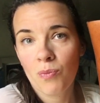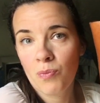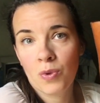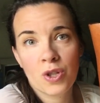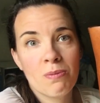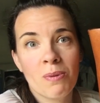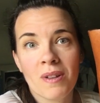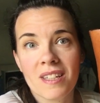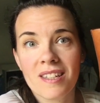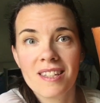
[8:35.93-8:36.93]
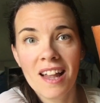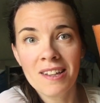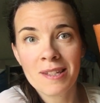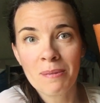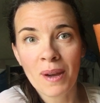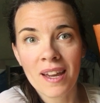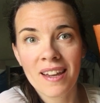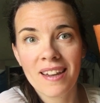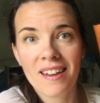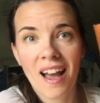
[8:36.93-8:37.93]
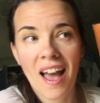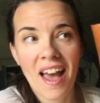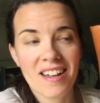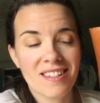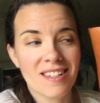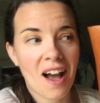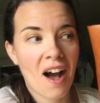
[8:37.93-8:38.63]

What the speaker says: Would you be willing to sell it to me? And